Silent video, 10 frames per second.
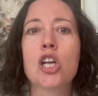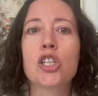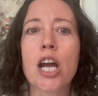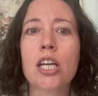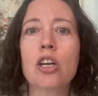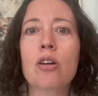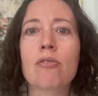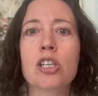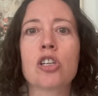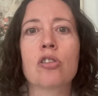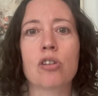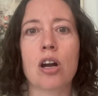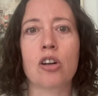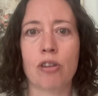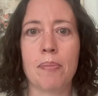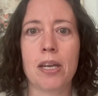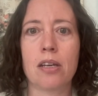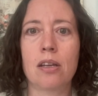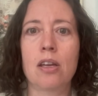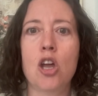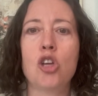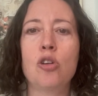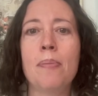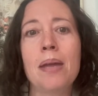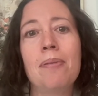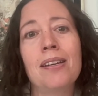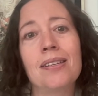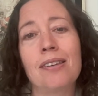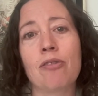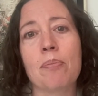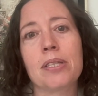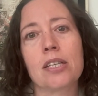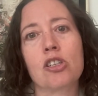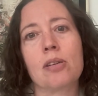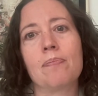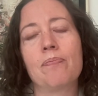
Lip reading: check your original agreement. You may be in a different position.